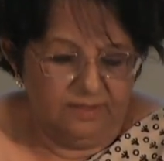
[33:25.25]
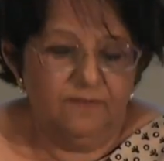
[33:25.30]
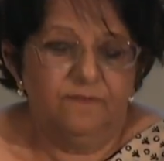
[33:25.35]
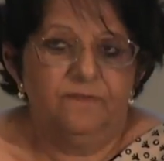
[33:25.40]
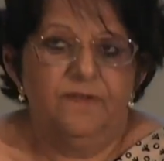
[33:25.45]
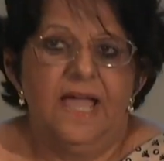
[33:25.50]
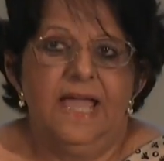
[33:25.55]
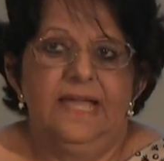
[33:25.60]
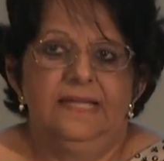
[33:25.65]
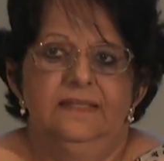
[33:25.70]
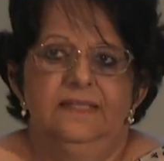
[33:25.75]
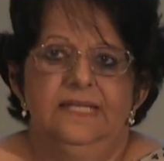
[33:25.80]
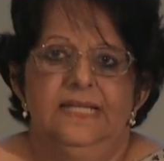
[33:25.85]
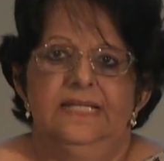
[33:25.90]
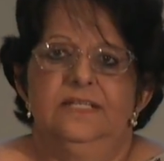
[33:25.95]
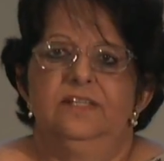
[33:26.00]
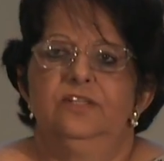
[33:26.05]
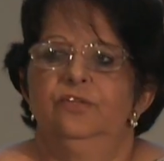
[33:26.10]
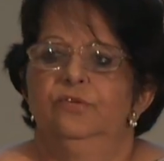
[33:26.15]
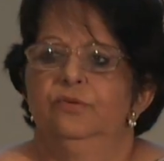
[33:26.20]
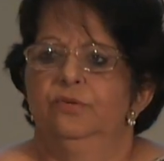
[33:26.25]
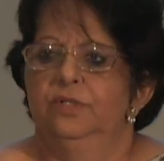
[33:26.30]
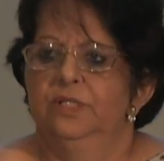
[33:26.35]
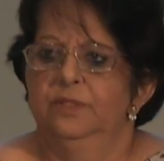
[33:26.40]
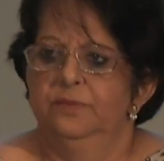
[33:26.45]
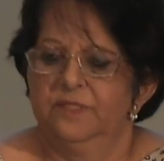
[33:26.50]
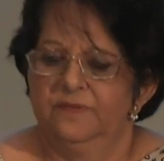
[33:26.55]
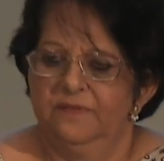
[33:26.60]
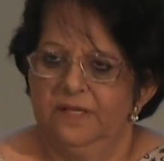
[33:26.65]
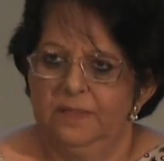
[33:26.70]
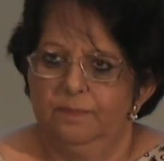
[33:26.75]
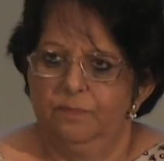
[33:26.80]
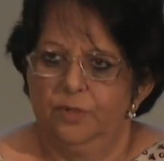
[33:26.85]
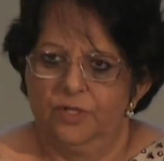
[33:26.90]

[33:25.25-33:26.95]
the fact that, you know, he was a very